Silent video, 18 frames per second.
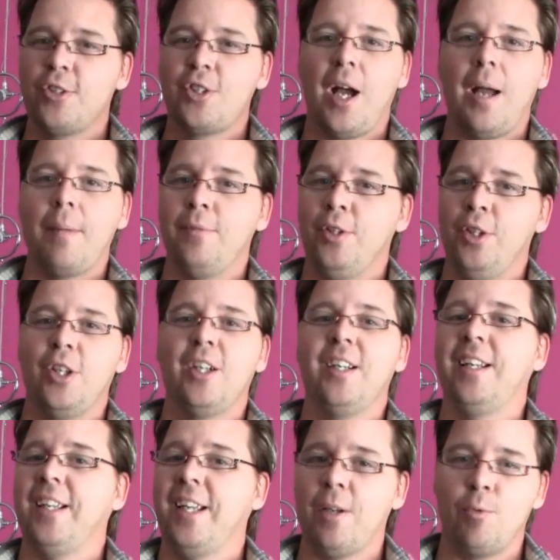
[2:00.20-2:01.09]
time, you're
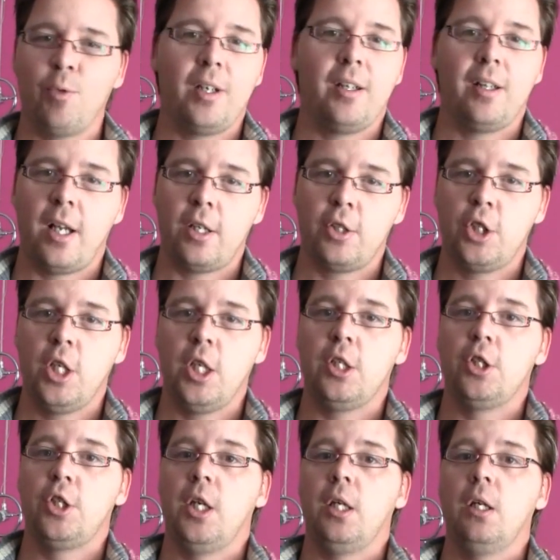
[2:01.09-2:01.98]
going to get rid of that
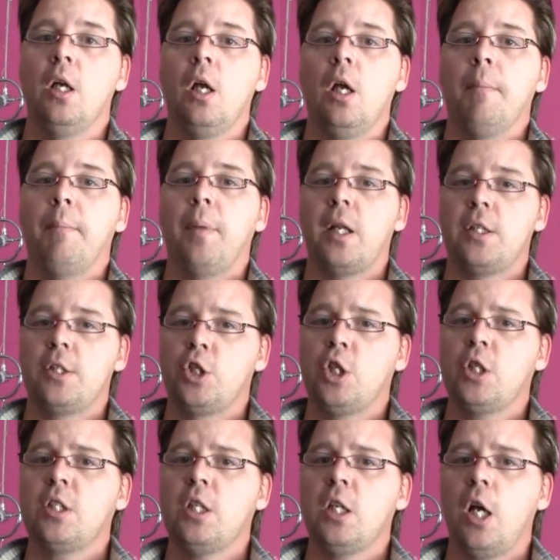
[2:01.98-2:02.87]
cheat sheet, but it's
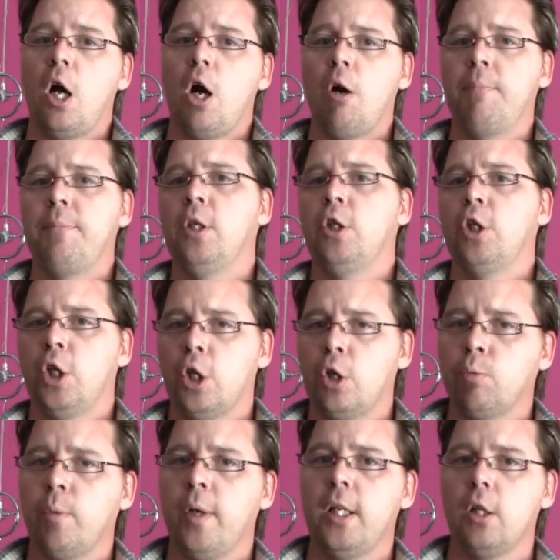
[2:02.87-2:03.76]
just going to help you. You're going
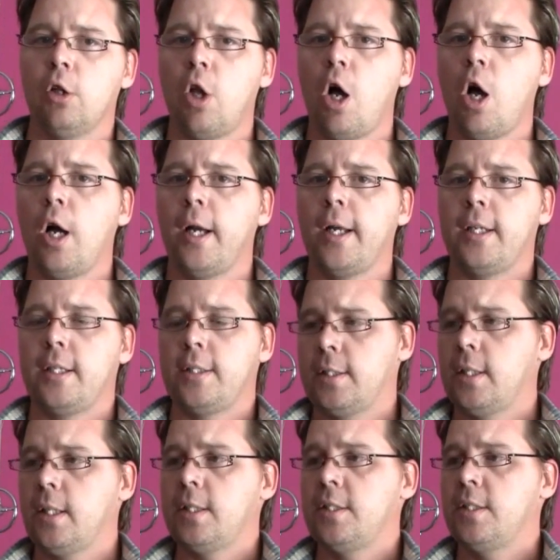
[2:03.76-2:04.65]
to read along and it's
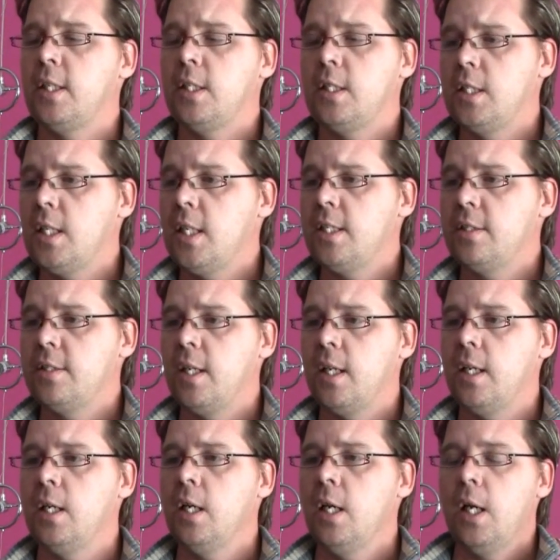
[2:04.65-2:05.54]
going to see
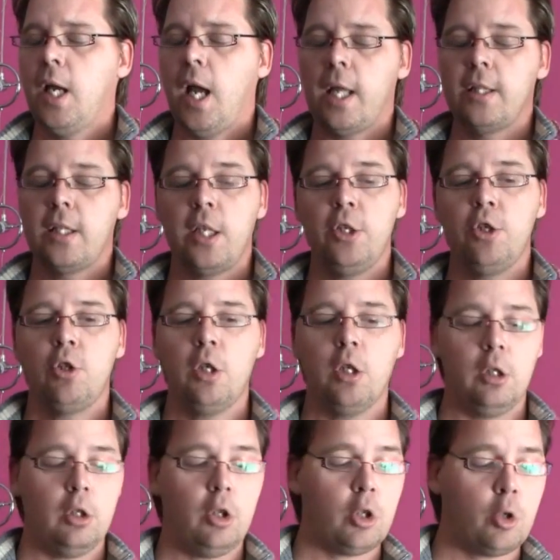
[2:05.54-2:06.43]
DC, and then you
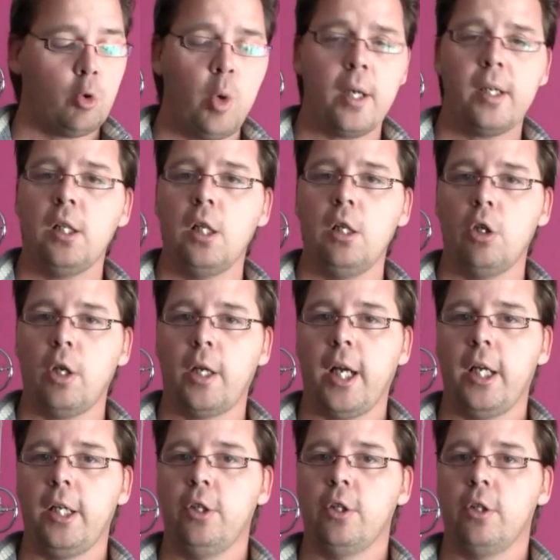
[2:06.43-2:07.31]
can quickly look
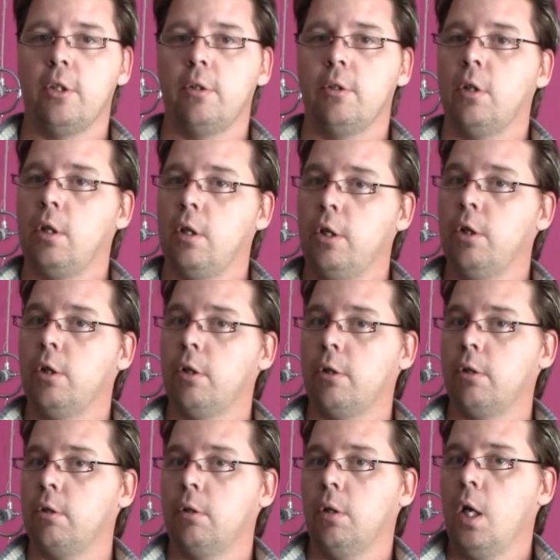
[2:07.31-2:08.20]
at
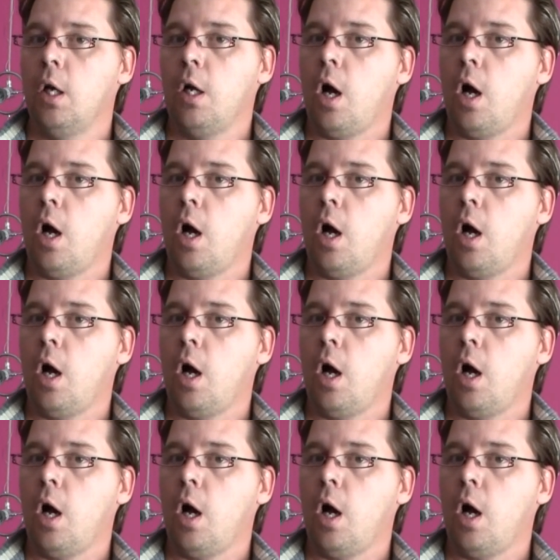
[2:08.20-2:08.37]
your